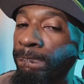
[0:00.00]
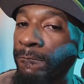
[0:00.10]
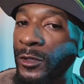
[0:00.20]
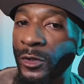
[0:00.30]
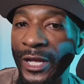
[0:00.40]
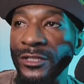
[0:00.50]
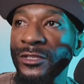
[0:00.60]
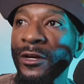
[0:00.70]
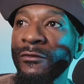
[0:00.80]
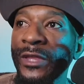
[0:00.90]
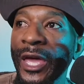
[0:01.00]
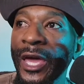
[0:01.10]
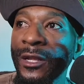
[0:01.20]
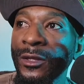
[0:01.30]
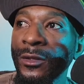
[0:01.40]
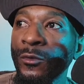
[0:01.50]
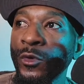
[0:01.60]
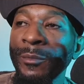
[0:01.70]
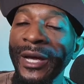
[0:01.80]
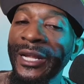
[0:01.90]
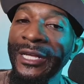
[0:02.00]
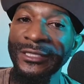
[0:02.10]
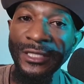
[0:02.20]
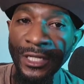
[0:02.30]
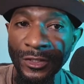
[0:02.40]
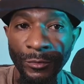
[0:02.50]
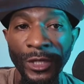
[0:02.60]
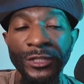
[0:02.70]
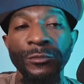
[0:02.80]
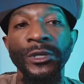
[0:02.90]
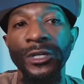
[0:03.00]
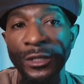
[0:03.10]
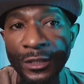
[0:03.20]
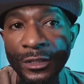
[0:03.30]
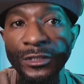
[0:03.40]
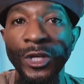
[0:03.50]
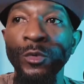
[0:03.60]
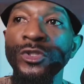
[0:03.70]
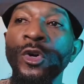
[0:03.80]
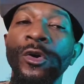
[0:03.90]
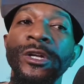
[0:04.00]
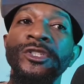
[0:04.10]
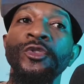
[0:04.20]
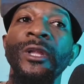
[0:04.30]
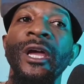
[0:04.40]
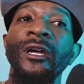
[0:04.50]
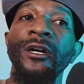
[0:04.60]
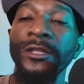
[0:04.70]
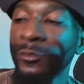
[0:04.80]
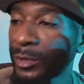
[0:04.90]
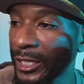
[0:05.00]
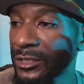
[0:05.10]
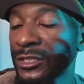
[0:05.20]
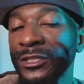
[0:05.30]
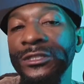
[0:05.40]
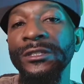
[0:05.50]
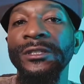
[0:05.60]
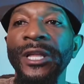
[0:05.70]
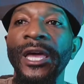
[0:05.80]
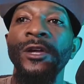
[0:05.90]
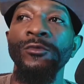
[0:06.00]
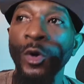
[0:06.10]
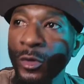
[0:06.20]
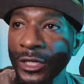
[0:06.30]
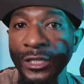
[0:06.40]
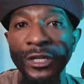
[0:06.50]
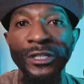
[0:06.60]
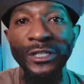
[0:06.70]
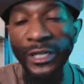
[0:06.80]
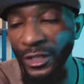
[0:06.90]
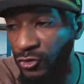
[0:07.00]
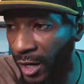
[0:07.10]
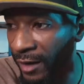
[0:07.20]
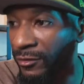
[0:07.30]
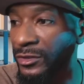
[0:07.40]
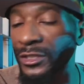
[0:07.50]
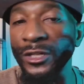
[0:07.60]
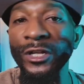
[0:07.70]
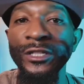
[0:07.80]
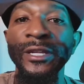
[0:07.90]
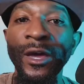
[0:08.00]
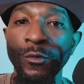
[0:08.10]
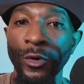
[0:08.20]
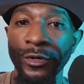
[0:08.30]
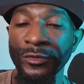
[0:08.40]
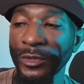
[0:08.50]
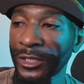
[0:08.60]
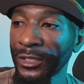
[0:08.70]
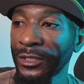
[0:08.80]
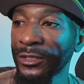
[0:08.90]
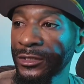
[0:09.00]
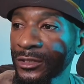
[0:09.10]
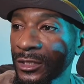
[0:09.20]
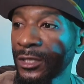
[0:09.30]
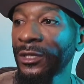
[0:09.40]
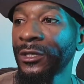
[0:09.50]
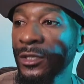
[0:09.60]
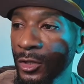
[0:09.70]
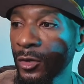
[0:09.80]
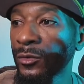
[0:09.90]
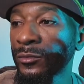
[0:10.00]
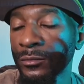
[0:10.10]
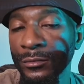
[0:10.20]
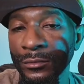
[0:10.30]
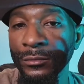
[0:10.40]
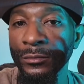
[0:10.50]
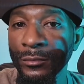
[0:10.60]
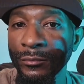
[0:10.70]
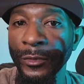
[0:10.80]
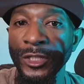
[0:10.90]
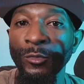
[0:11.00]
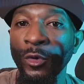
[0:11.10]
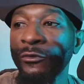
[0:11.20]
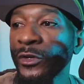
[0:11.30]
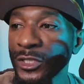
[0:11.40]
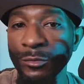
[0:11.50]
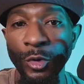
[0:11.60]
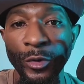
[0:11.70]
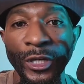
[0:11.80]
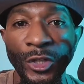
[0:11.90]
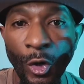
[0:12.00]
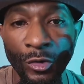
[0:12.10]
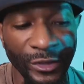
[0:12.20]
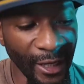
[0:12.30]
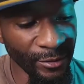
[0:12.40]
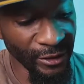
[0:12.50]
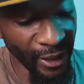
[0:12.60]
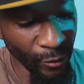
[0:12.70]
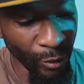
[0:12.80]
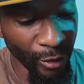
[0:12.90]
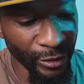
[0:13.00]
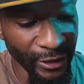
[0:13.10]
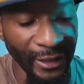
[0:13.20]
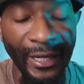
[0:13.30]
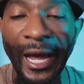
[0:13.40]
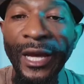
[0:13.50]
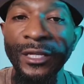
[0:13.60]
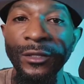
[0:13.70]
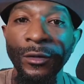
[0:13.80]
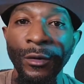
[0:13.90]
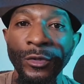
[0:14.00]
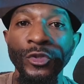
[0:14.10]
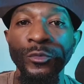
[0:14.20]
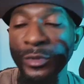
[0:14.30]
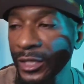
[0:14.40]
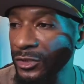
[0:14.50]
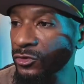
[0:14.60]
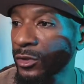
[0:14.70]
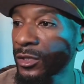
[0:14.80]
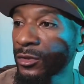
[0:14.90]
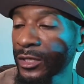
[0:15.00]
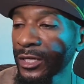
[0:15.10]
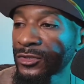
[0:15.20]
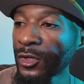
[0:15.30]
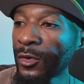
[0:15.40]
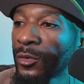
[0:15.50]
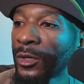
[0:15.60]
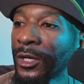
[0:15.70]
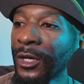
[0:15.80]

that's stuff that we might not see as much because it was going to like other places like Roadie and other gig drivers and other networks because, you know, is more feasible in those types of networks and not on a UPS truck. Okay. So,